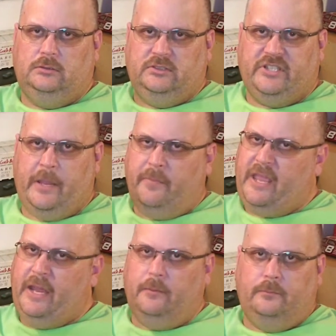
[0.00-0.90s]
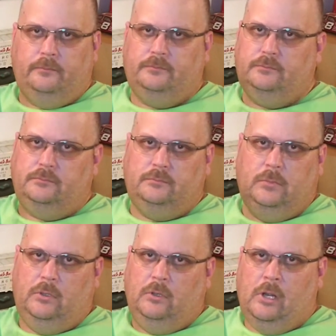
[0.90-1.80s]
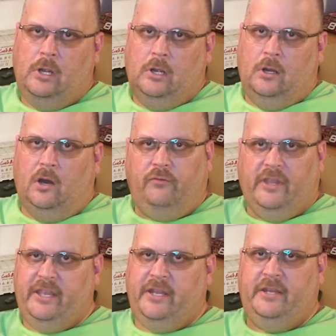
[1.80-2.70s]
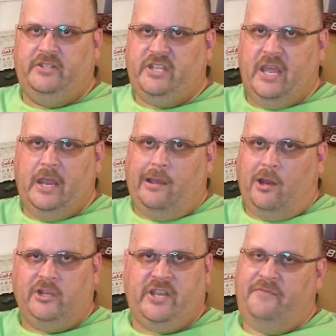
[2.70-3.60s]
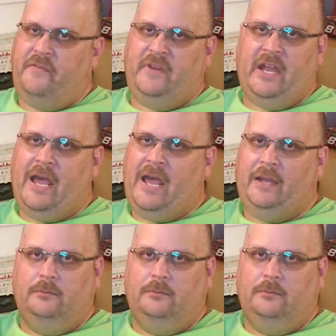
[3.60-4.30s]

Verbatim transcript: Same thing. Hopefully you didn't say RG59.